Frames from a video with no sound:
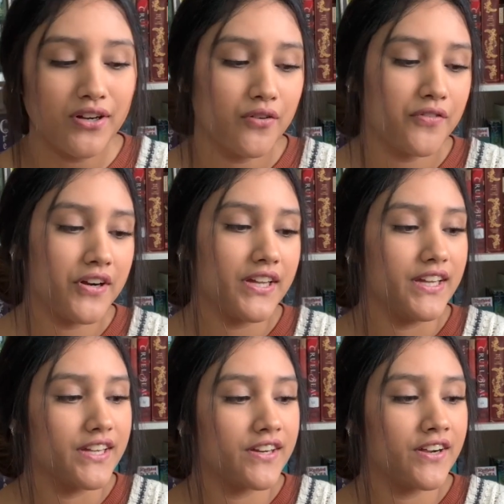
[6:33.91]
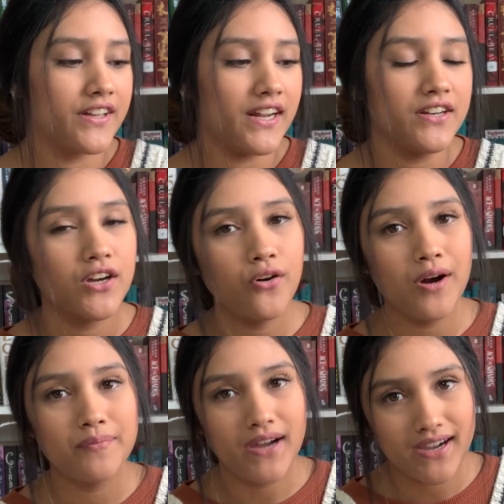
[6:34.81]
over a year and I know
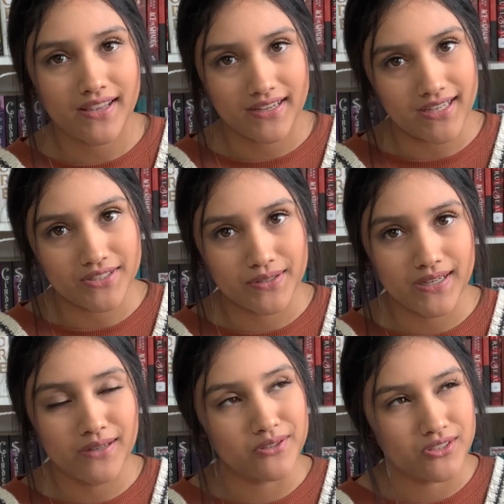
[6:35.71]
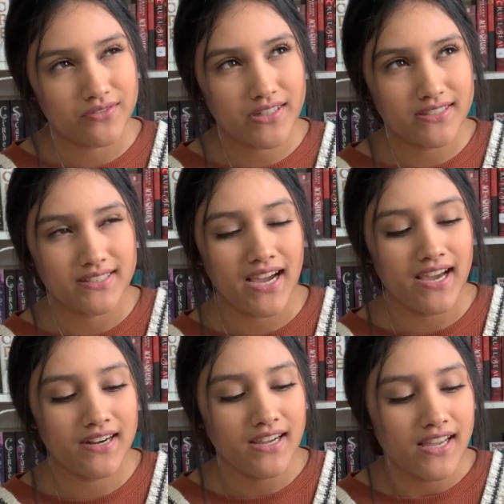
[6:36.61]
I'm not gonna get to it, which is very
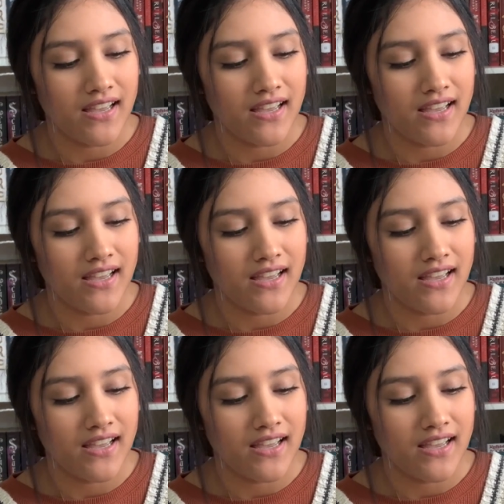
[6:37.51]
sad.